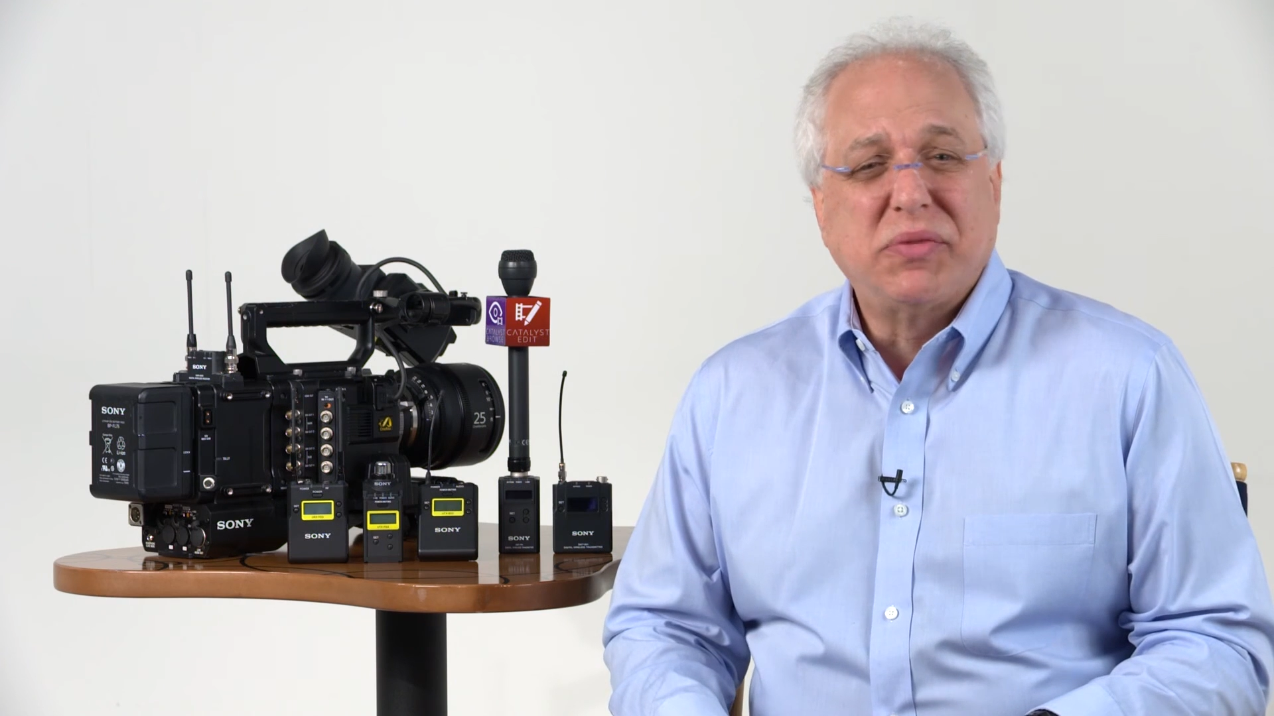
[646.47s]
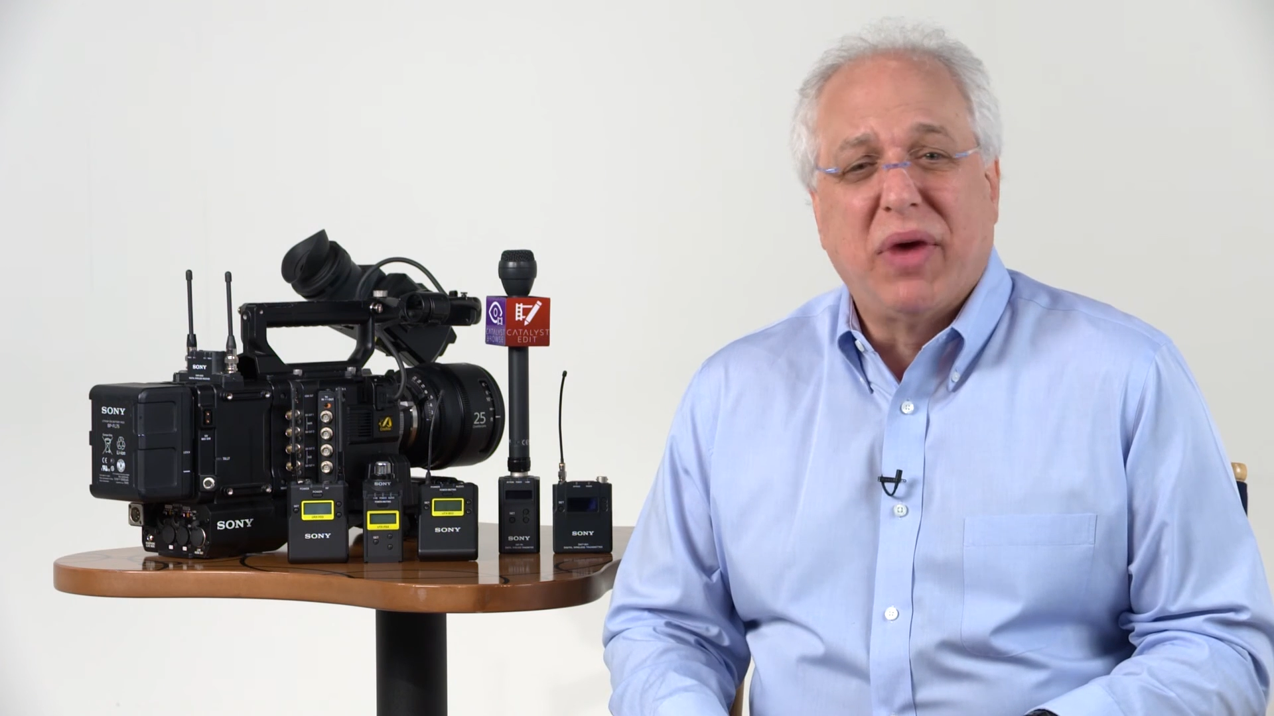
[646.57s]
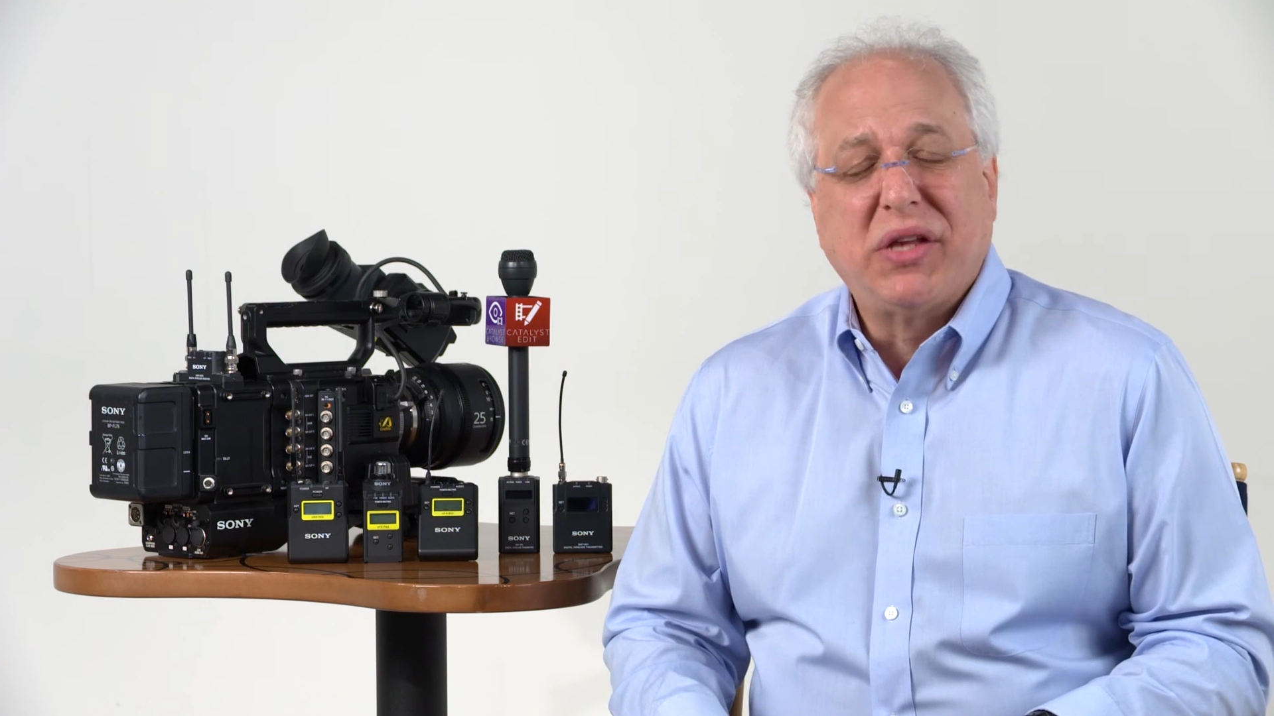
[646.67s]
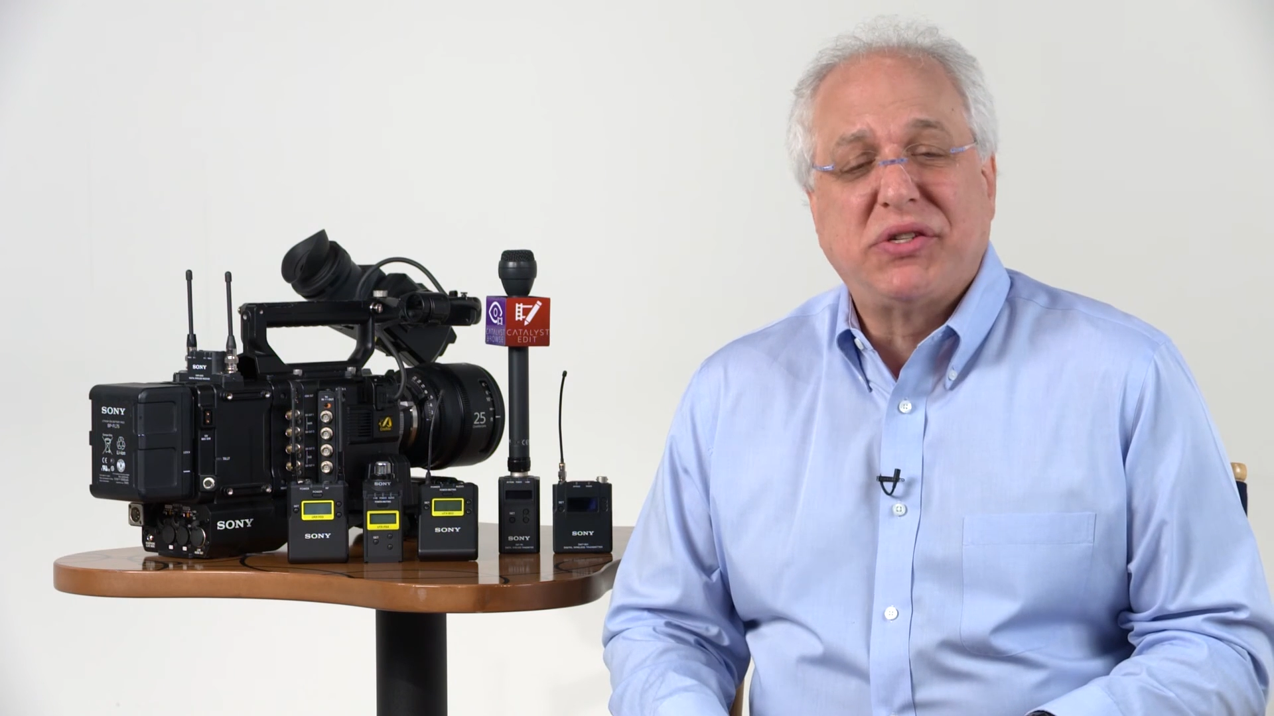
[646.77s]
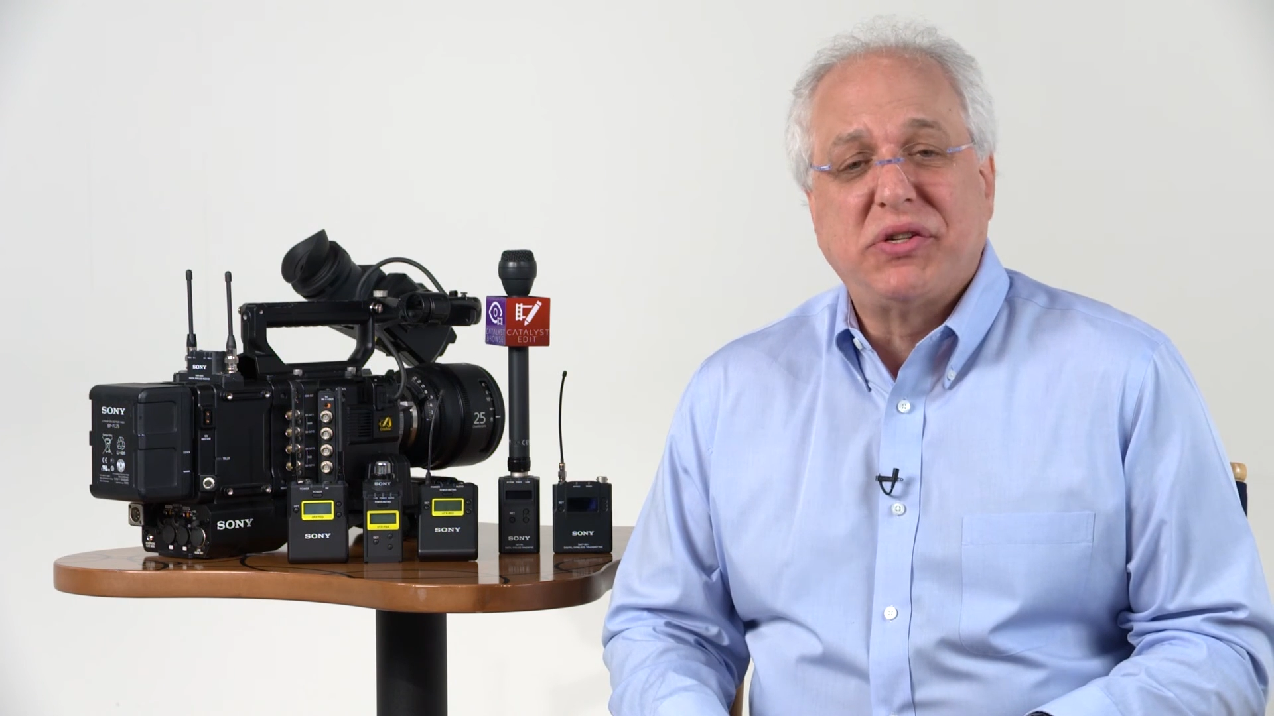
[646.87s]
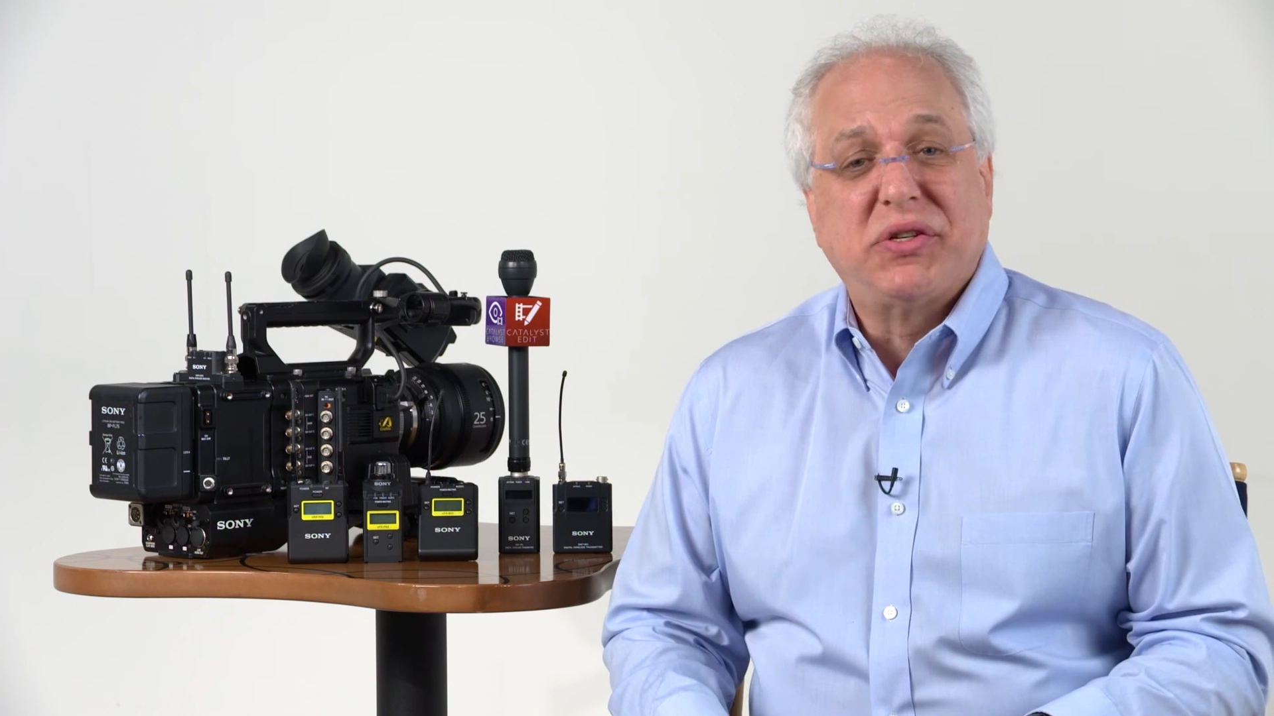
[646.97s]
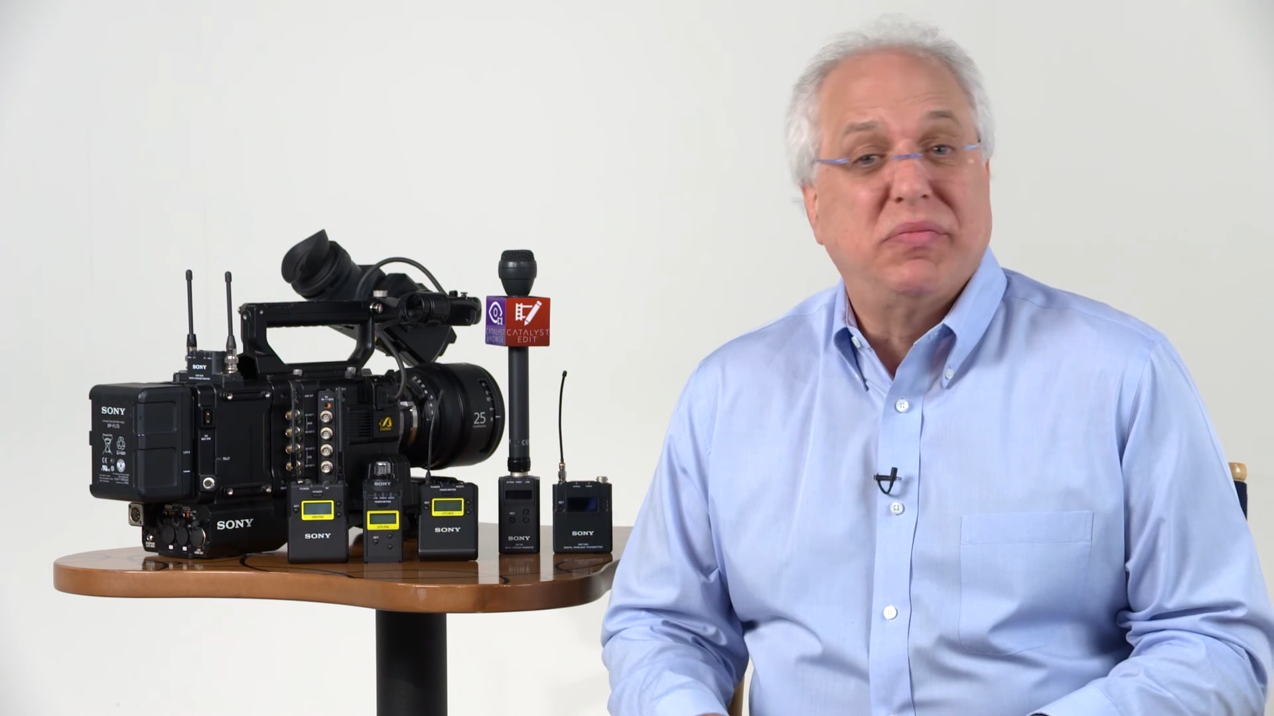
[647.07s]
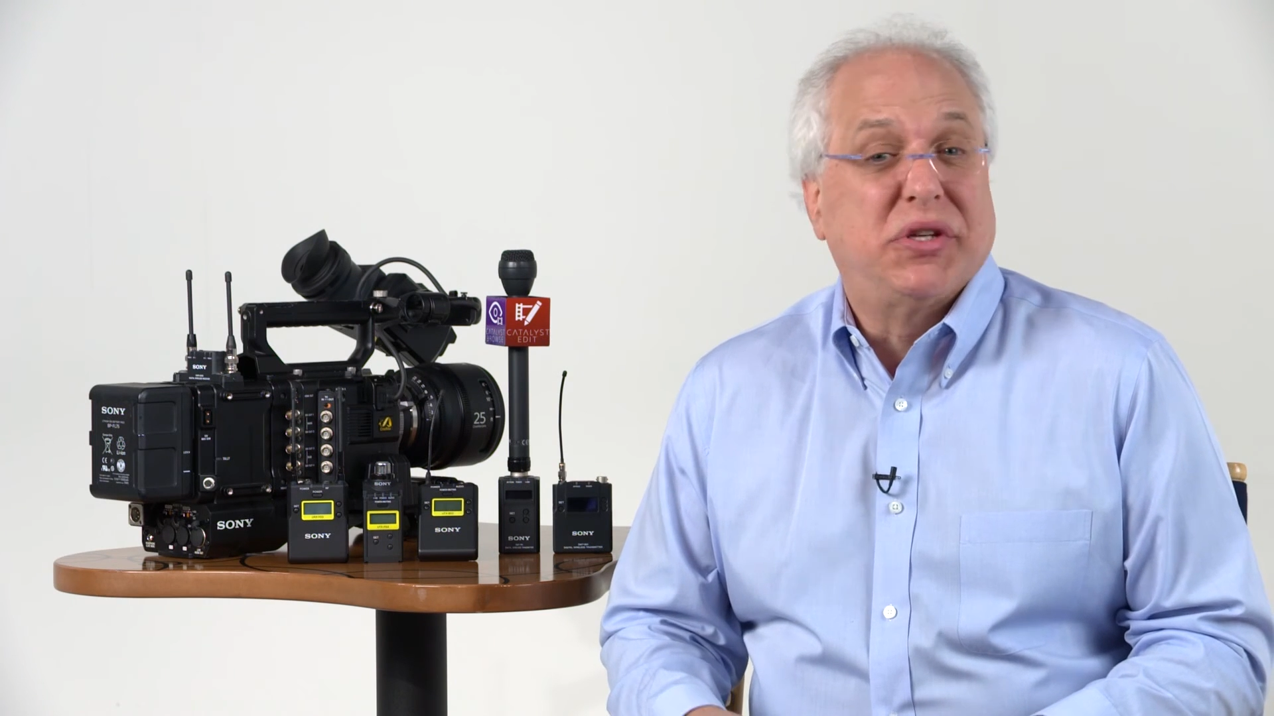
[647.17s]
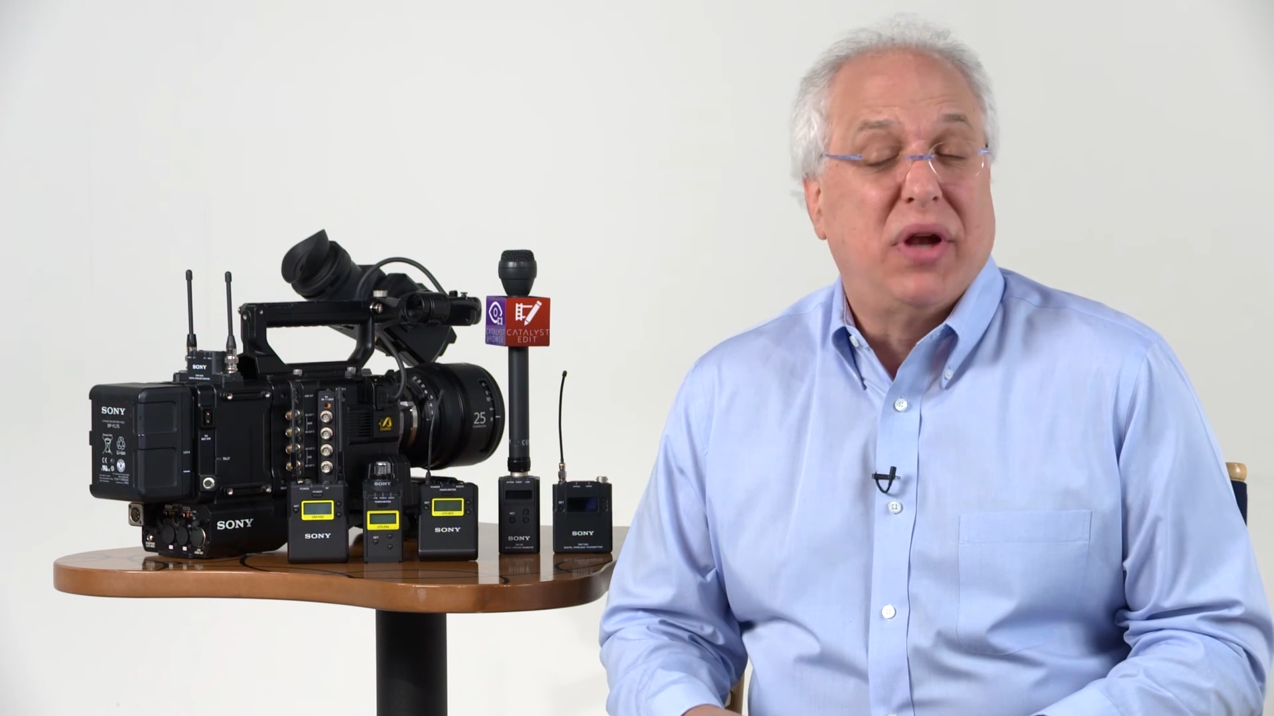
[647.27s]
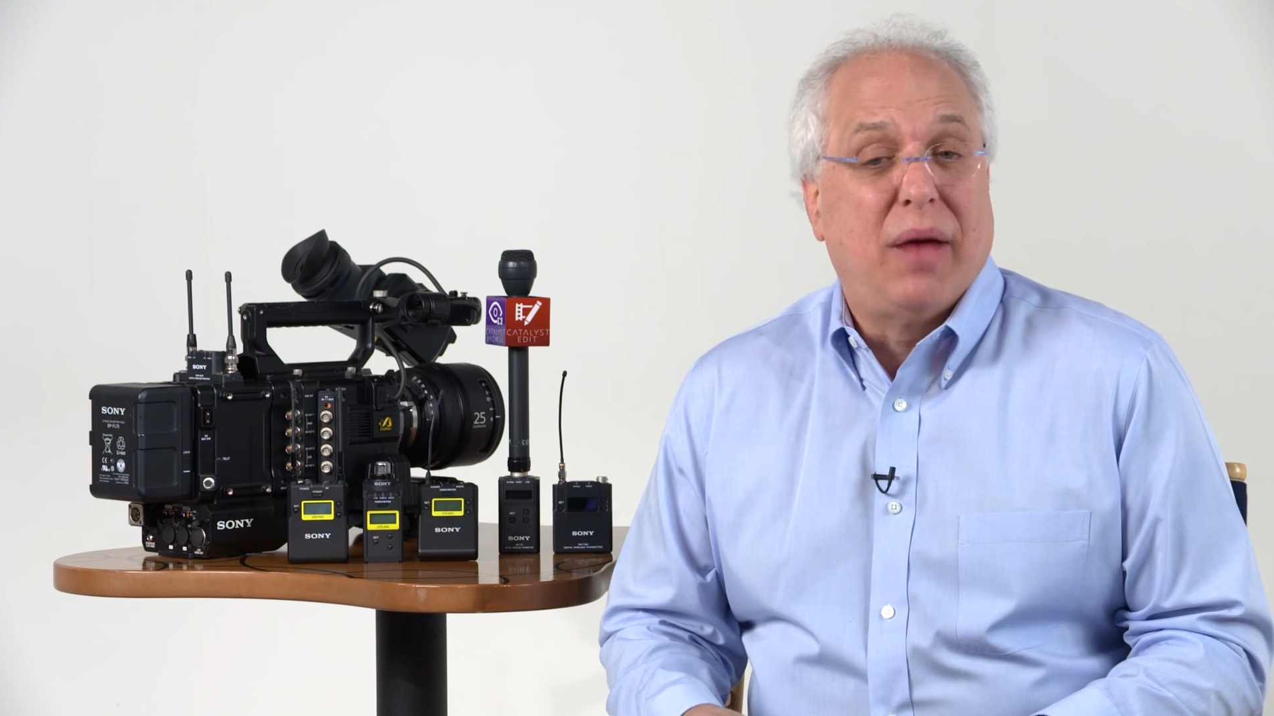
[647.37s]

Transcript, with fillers: mic systems in